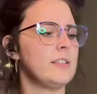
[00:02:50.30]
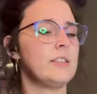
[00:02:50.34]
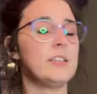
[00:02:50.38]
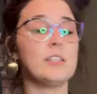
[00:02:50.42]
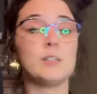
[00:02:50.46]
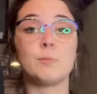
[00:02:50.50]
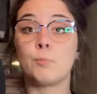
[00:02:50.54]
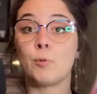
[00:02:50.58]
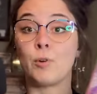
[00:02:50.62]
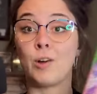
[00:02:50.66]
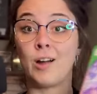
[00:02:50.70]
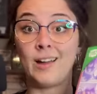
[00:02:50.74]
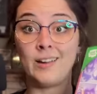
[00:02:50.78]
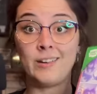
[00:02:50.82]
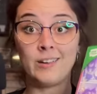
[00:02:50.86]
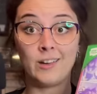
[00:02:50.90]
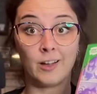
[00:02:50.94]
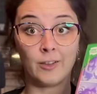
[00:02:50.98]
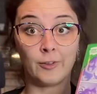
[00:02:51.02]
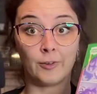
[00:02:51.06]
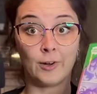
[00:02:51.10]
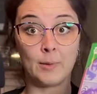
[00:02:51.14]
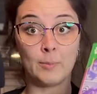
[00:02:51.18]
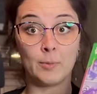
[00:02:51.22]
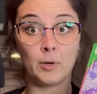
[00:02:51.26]
Is this Pride
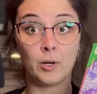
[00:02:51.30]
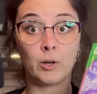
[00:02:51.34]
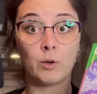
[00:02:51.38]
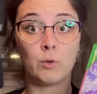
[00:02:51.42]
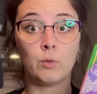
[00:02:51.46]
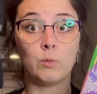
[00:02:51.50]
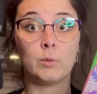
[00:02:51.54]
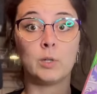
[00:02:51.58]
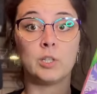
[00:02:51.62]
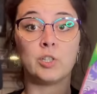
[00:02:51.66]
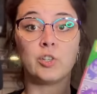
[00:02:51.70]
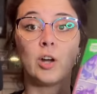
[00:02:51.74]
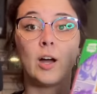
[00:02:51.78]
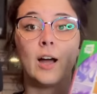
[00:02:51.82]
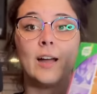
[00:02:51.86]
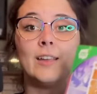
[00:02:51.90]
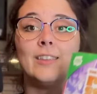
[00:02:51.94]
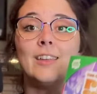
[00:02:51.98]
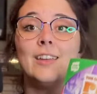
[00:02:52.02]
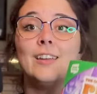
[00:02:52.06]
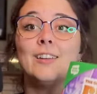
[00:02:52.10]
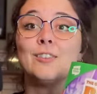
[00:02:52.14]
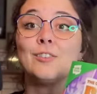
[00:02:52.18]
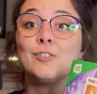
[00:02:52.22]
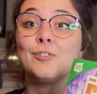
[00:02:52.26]
coloring book, which
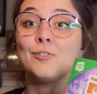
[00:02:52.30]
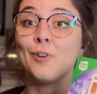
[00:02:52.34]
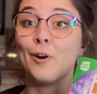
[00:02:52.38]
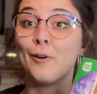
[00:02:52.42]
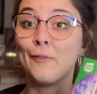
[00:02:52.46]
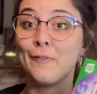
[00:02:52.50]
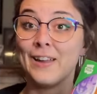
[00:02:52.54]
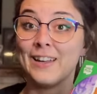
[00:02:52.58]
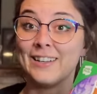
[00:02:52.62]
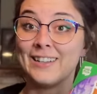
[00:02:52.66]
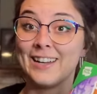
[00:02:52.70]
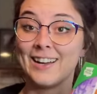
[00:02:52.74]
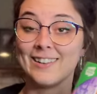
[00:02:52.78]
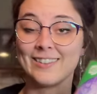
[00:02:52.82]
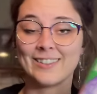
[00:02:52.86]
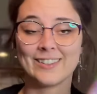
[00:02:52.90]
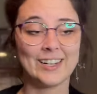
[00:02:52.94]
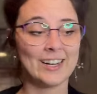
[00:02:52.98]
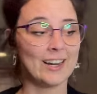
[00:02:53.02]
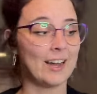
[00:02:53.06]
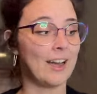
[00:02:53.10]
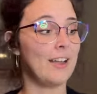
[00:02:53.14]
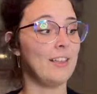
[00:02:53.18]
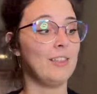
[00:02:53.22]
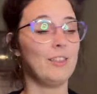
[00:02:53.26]
I think is so
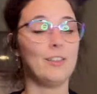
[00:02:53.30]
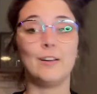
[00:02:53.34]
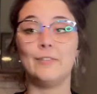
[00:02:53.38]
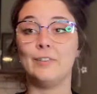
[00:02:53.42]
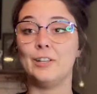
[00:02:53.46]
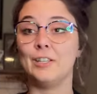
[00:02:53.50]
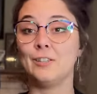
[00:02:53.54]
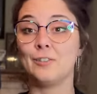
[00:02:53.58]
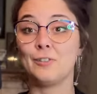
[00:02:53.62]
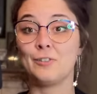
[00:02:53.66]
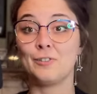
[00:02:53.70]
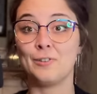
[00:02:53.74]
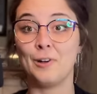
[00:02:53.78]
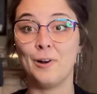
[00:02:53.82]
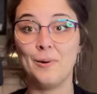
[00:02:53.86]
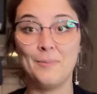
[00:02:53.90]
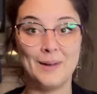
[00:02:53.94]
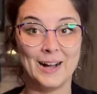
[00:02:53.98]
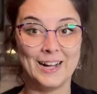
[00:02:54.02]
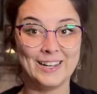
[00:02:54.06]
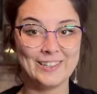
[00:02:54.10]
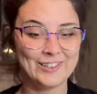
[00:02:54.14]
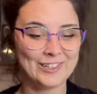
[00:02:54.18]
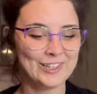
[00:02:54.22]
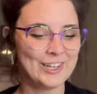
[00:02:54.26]
fantastic. I love it so
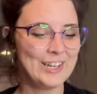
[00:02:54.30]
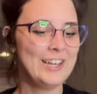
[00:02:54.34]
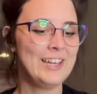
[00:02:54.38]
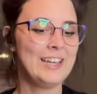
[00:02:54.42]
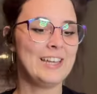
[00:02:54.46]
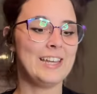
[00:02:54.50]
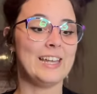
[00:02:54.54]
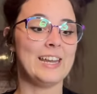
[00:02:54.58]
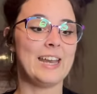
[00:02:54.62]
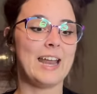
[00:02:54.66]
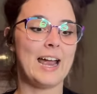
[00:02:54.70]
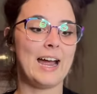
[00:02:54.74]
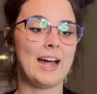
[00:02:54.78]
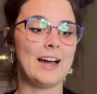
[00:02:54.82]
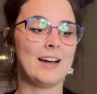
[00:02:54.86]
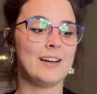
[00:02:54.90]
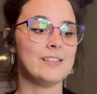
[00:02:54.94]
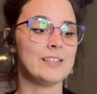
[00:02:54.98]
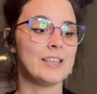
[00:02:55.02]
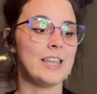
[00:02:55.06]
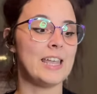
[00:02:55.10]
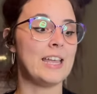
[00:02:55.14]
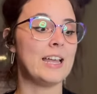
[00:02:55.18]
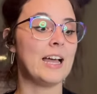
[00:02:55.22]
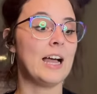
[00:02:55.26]
much. It
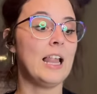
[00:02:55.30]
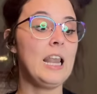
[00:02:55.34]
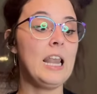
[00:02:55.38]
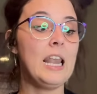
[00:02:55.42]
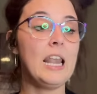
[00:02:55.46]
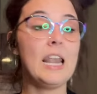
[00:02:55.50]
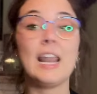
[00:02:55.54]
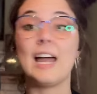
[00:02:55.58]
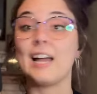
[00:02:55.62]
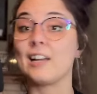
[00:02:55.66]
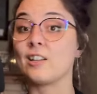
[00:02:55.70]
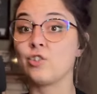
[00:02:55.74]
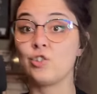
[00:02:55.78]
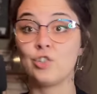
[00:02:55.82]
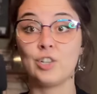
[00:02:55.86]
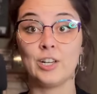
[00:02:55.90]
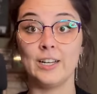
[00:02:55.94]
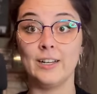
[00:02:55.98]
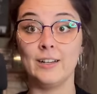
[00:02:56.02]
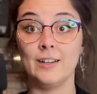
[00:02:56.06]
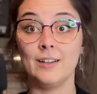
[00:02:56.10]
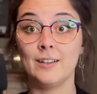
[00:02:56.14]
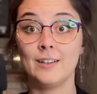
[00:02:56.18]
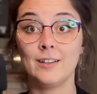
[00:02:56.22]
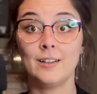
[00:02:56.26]
has a
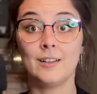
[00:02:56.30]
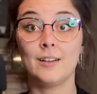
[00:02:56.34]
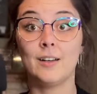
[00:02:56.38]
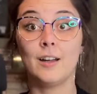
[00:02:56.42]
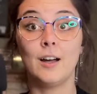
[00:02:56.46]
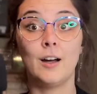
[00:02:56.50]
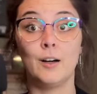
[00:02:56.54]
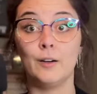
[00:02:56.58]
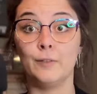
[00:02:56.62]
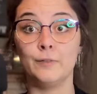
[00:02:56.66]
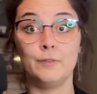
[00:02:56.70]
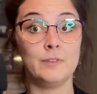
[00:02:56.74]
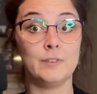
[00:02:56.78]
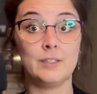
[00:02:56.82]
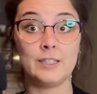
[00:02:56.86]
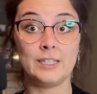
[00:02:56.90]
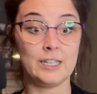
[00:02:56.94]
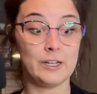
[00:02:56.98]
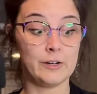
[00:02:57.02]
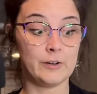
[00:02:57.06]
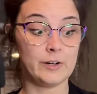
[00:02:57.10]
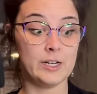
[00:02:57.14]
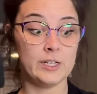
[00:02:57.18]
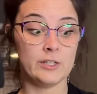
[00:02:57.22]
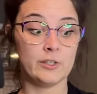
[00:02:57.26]
collection of
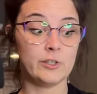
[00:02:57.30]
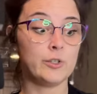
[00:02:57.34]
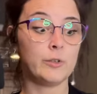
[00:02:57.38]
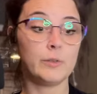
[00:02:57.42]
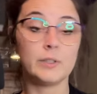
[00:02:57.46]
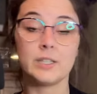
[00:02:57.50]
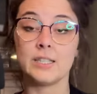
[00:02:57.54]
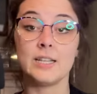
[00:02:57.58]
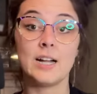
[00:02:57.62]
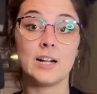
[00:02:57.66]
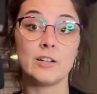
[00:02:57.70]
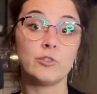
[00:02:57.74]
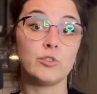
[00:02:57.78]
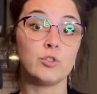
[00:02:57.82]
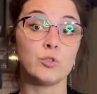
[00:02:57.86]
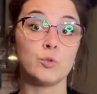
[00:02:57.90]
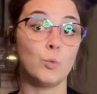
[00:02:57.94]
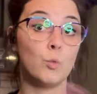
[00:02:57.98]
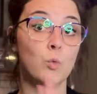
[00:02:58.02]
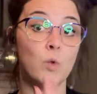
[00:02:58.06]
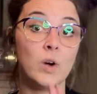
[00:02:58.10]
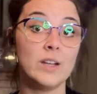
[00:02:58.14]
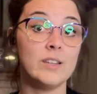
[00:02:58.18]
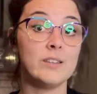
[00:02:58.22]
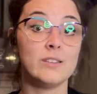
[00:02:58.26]
series. So it's not
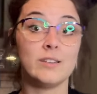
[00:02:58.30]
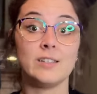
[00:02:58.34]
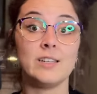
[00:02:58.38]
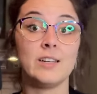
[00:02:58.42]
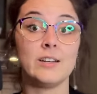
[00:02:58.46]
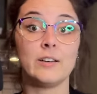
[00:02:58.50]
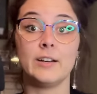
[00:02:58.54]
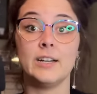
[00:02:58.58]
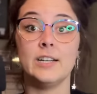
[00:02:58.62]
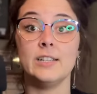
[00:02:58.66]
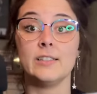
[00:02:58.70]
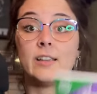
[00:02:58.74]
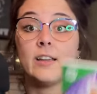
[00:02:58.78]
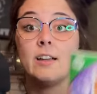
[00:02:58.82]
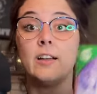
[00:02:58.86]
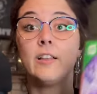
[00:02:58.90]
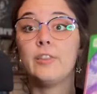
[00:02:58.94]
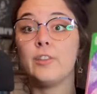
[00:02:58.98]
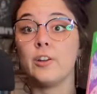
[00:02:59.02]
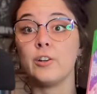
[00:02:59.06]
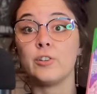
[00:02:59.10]
just one series.